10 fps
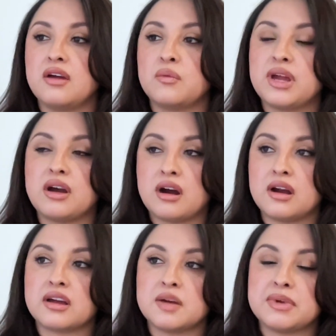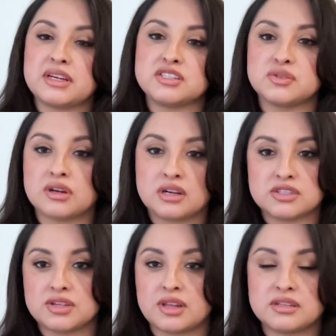we are coming into a
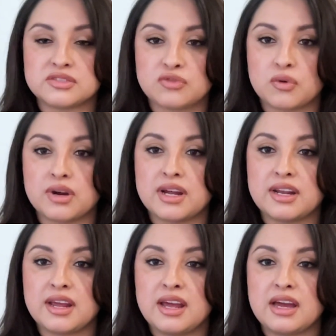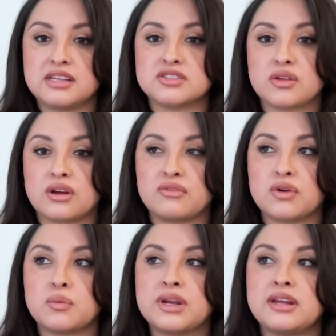country that is foreign, and so
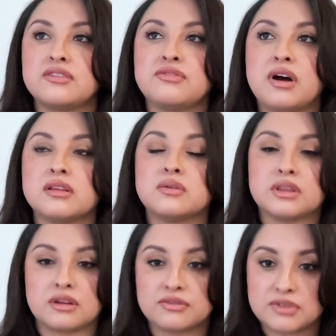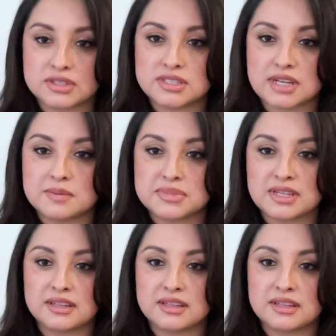therefore we need to follow in their footsteps.